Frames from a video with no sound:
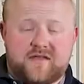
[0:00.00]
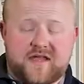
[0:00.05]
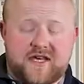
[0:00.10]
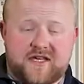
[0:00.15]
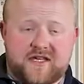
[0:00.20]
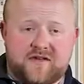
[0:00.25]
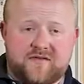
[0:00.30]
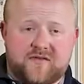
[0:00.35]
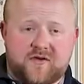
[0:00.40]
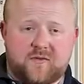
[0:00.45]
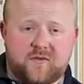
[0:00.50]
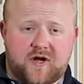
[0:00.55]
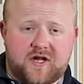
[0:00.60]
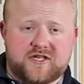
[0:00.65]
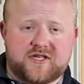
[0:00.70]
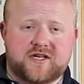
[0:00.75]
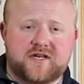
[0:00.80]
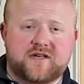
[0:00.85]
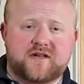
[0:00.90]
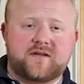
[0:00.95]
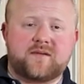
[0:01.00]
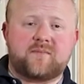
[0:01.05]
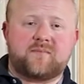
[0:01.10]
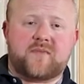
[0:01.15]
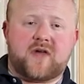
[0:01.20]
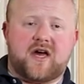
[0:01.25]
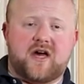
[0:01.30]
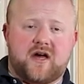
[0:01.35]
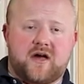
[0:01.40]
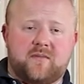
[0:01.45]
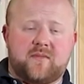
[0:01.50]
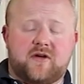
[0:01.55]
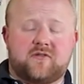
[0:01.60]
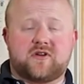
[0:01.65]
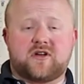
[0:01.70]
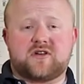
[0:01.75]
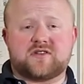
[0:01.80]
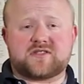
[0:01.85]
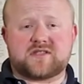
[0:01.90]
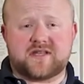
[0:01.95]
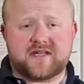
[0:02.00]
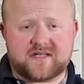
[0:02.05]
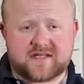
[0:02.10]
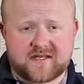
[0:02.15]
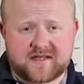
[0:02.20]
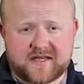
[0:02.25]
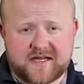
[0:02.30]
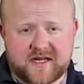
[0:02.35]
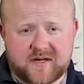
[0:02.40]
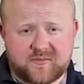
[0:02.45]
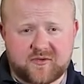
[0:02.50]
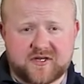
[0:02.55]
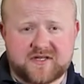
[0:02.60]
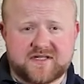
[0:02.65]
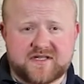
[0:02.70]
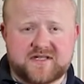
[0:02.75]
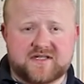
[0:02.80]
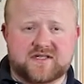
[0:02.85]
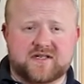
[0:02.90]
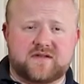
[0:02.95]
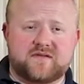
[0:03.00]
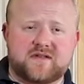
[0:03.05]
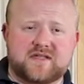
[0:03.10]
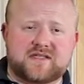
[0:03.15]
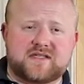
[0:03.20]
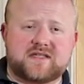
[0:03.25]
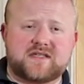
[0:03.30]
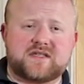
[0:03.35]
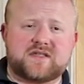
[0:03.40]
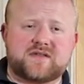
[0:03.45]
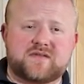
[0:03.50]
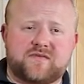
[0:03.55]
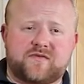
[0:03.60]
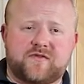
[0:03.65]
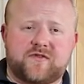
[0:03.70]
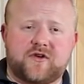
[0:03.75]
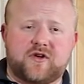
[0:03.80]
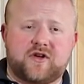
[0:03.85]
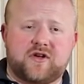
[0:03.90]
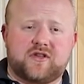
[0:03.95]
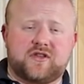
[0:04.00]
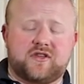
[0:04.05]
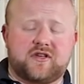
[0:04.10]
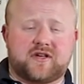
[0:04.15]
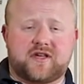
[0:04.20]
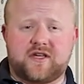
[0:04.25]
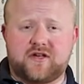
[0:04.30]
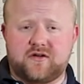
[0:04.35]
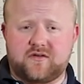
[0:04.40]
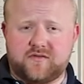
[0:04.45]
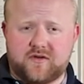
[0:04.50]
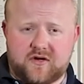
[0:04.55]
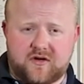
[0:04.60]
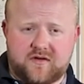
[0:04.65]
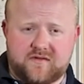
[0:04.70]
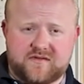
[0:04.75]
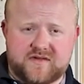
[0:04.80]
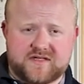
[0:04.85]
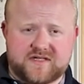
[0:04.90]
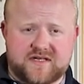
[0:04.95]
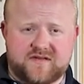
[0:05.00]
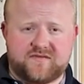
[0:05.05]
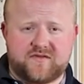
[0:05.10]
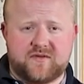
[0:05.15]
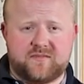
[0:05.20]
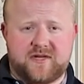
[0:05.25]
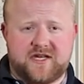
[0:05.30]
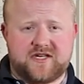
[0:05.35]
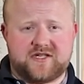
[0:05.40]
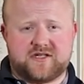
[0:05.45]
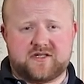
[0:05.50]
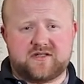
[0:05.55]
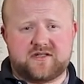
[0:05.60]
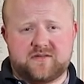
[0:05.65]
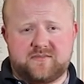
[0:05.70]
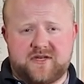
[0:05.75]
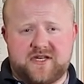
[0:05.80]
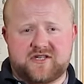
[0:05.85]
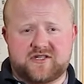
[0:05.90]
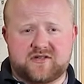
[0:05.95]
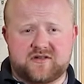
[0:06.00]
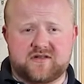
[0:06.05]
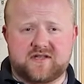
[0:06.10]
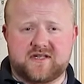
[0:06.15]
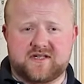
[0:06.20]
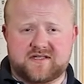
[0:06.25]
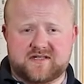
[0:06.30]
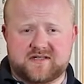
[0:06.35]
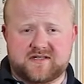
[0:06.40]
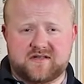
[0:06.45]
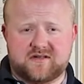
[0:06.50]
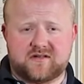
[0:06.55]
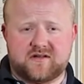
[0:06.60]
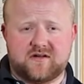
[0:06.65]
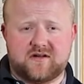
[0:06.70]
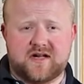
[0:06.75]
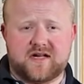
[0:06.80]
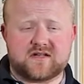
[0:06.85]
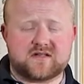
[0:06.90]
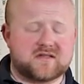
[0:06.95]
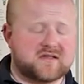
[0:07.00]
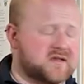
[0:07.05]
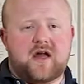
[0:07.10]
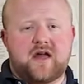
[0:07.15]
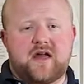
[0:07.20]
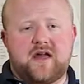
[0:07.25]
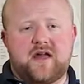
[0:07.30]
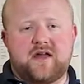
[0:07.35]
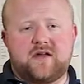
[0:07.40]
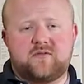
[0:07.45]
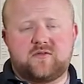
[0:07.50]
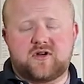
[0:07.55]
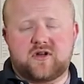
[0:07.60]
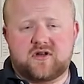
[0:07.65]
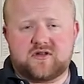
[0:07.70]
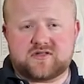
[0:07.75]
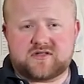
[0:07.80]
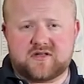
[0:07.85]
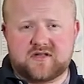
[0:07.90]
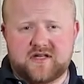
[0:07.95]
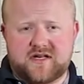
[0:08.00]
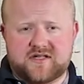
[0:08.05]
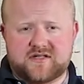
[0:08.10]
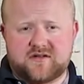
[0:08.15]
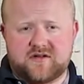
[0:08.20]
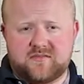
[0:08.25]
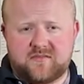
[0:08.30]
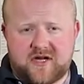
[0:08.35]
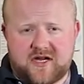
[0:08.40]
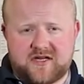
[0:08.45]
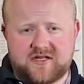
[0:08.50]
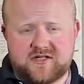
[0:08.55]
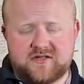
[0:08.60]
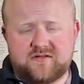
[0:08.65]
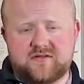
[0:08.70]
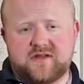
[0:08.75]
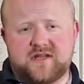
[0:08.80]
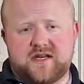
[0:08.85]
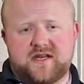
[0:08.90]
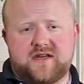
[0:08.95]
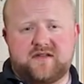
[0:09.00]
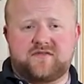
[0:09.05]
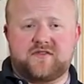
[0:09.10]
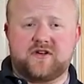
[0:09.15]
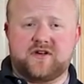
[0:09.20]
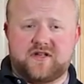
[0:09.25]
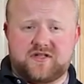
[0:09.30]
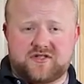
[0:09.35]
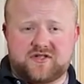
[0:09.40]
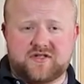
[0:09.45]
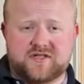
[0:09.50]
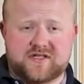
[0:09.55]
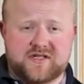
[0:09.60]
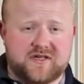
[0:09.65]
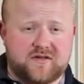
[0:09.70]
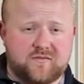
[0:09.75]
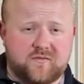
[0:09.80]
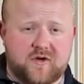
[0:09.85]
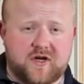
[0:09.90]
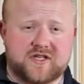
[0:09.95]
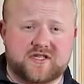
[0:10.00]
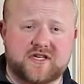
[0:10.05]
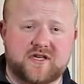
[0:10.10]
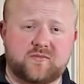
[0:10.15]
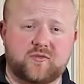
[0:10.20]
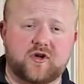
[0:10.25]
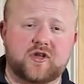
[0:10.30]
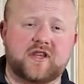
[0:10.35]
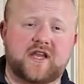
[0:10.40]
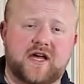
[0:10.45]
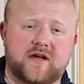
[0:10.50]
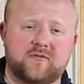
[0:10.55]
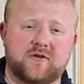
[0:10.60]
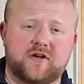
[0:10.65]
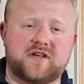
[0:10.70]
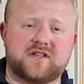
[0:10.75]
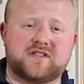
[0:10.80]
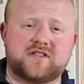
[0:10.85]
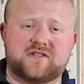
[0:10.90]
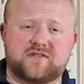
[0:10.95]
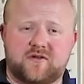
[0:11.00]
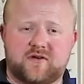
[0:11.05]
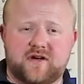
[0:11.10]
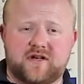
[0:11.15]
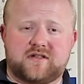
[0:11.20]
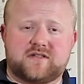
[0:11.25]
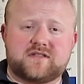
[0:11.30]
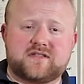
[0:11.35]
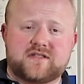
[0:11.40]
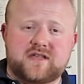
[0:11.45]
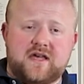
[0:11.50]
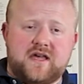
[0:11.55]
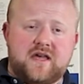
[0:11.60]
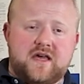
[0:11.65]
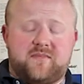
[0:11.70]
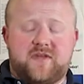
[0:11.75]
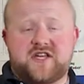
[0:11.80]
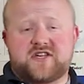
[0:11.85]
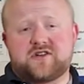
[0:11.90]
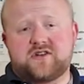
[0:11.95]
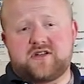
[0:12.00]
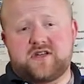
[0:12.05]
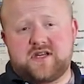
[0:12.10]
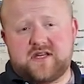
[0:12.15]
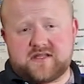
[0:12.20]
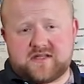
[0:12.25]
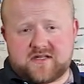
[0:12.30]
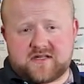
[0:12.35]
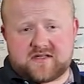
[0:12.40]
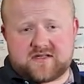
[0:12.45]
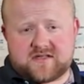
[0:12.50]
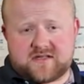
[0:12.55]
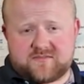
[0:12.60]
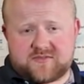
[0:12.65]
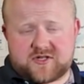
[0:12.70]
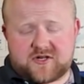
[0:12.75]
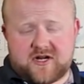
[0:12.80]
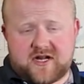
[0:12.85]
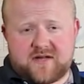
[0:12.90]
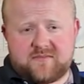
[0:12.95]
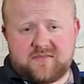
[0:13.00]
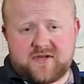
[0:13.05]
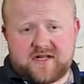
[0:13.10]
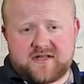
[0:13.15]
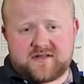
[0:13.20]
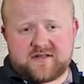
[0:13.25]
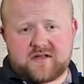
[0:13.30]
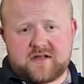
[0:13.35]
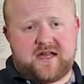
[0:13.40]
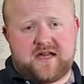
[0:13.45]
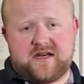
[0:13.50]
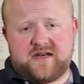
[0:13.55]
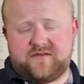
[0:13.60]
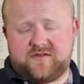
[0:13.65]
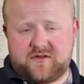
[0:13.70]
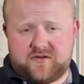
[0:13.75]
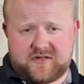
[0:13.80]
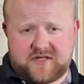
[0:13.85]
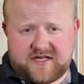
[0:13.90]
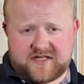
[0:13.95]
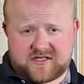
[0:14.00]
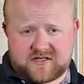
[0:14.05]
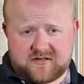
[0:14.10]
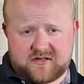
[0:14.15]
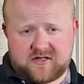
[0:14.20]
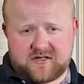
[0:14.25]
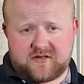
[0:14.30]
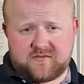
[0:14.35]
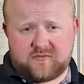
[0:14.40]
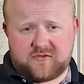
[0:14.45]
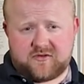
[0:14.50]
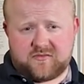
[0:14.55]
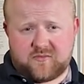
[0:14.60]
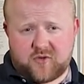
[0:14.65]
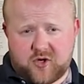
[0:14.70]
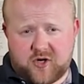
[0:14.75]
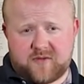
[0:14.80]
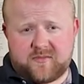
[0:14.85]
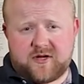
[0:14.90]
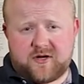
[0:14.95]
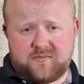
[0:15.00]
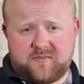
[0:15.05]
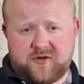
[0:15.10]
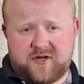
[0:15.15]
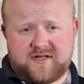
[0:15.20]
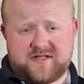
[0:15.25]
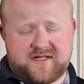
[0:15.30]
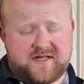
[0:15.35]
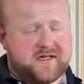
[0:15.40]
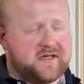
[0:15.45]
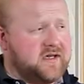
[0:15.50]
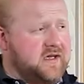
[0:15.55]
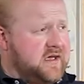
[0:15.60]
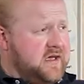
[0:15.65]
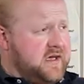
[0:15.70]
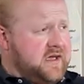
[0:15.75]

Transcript: Thank you for watching. Um, I would also like to thank Printing Services for looking over all of this information to make sure that it's still correct. I would also like to remind you that if you're interested in watching more library tutorials, um, make sure you hit the subscribe button. And if you would like to learn more about printing,